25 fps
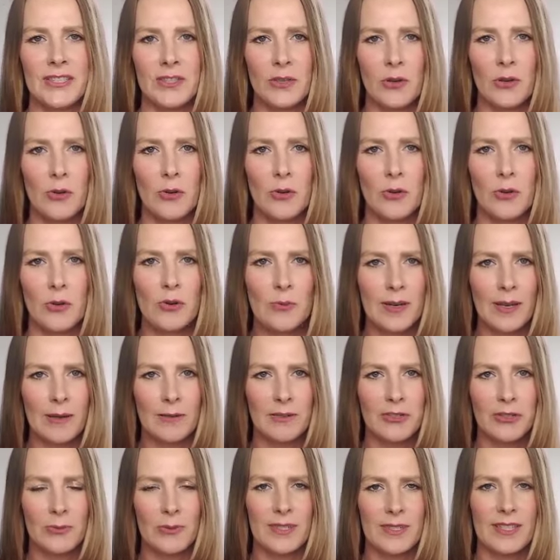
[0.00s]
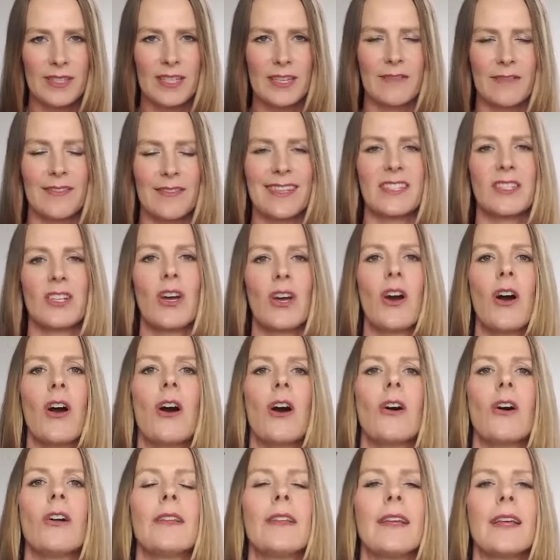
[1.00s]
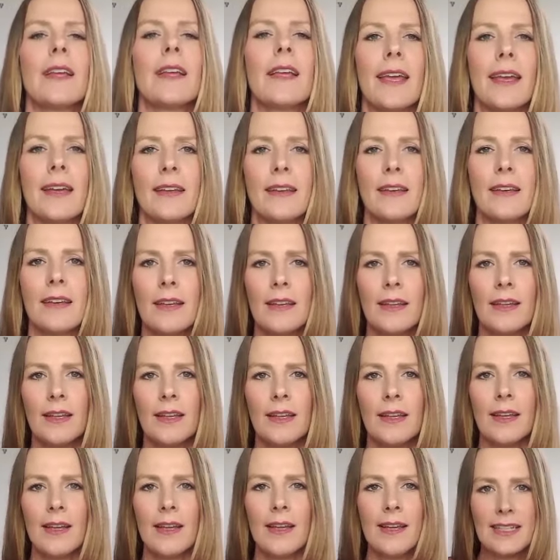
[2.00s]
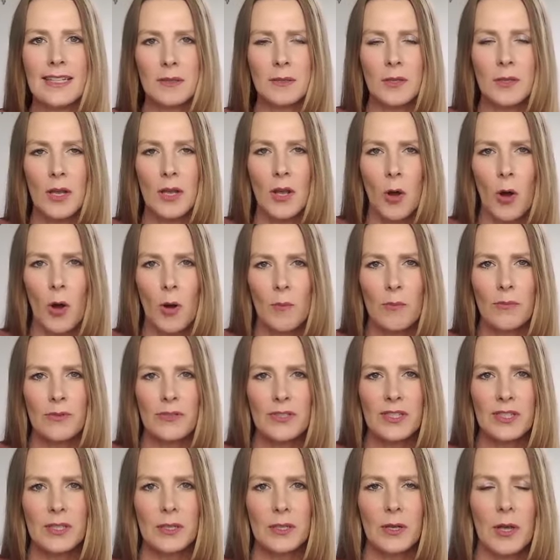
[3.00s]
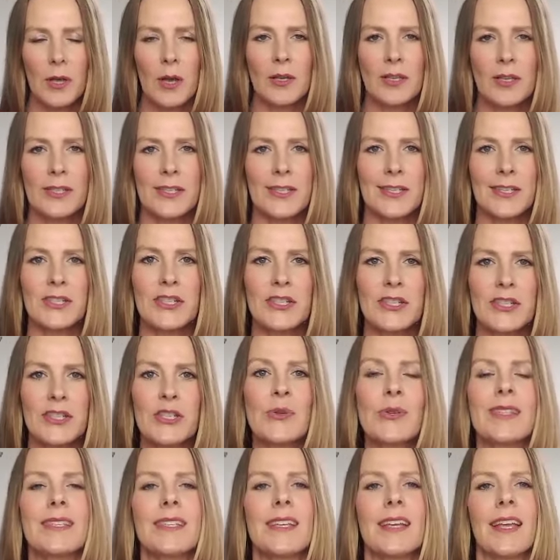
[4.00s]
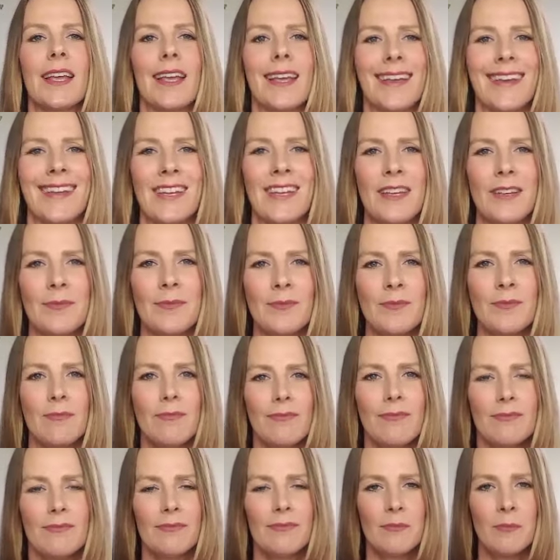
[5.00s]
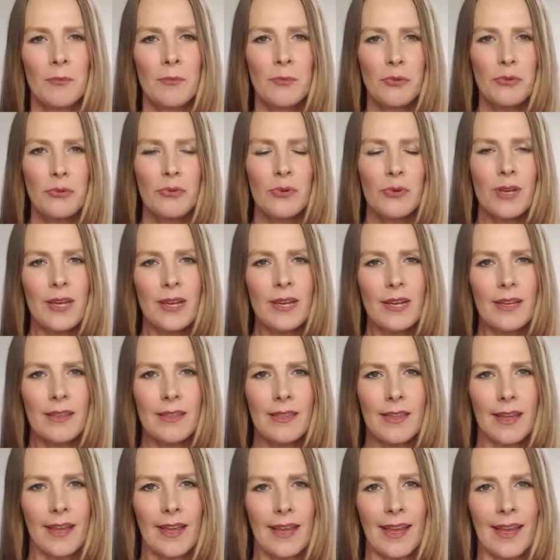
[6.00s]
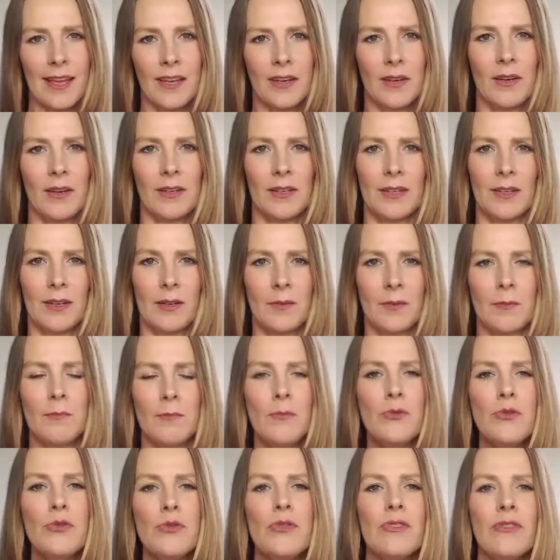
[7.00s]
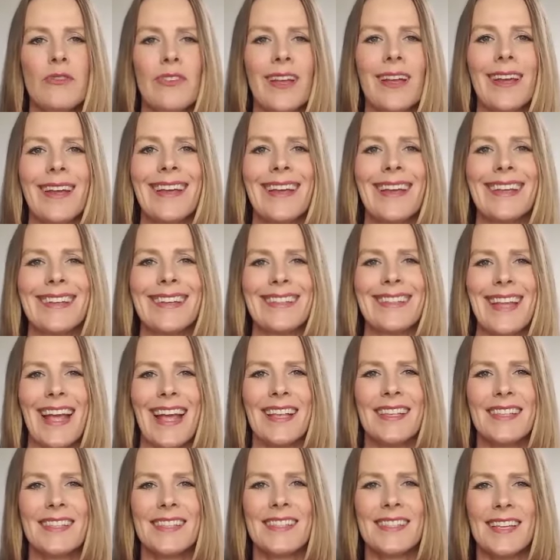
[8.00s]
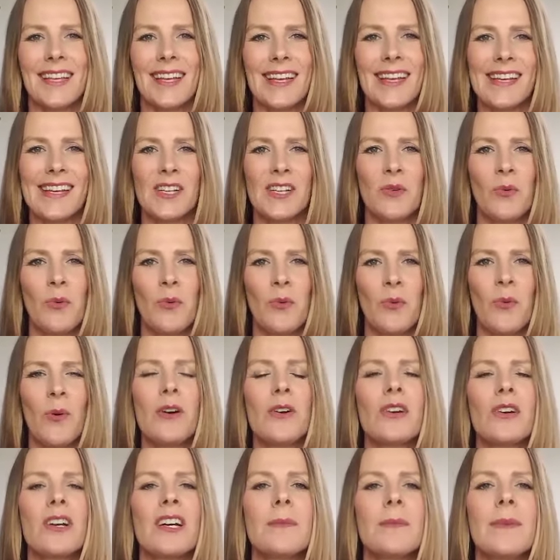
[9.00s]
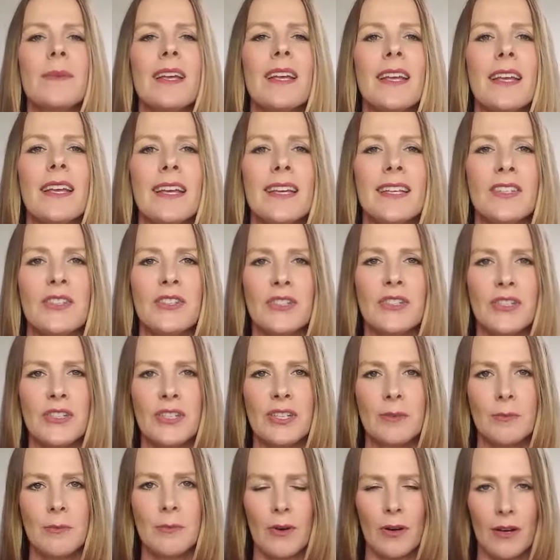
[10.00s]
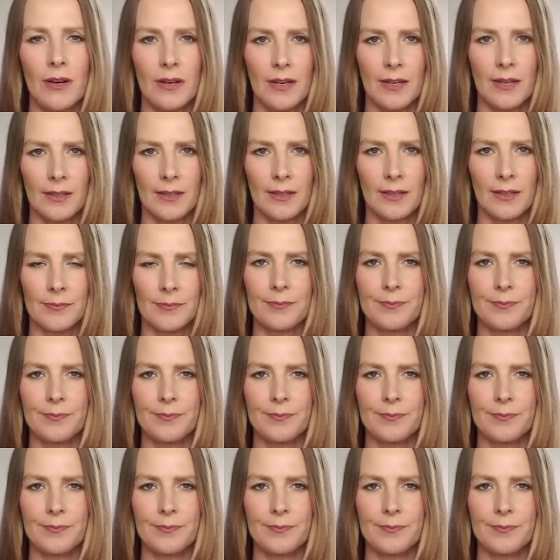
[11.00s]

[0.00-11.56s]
that's opening up to receive, that's calling in, that's almost seducing in, breathing in, moving in, dancing in, welcoming into your body.